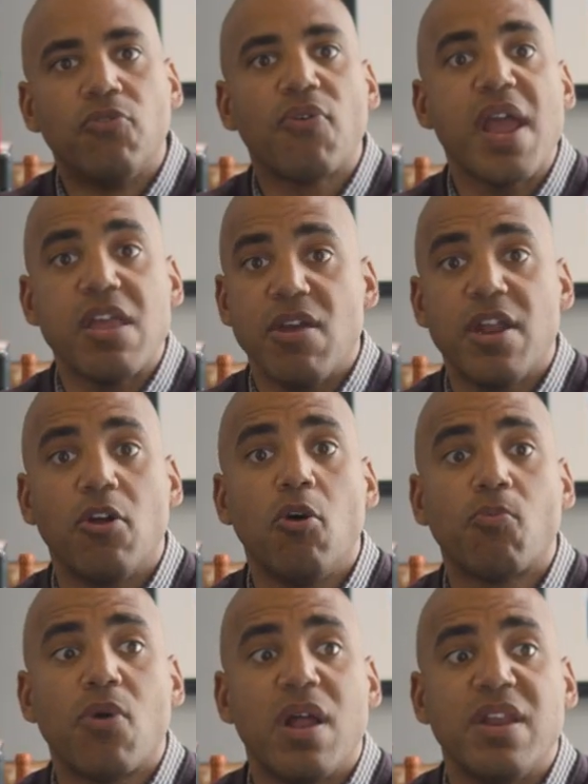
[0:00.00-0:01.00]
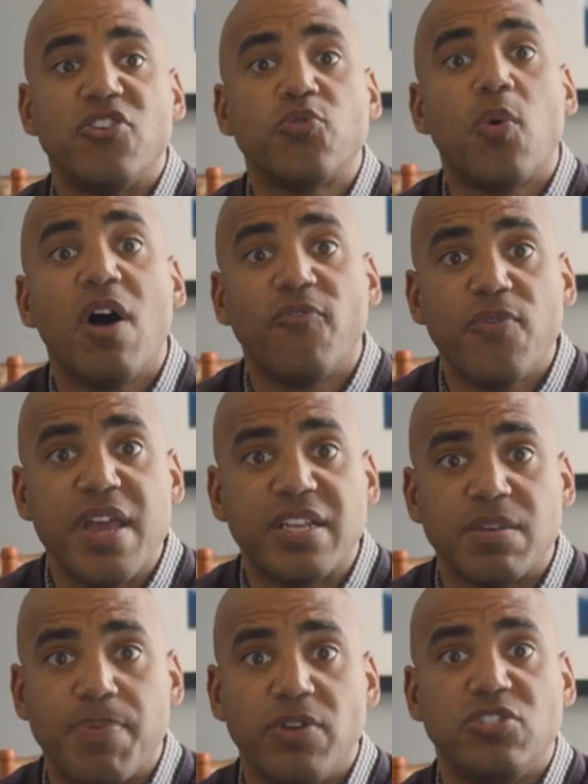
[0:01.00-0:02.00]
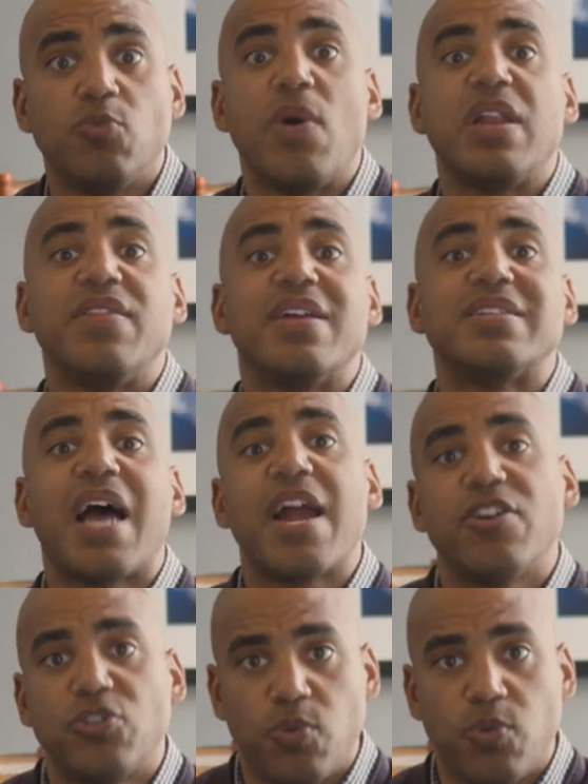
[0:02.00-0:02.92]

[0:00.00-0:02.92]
great, you hit a home run in 12 weeks opposed to waiting the entire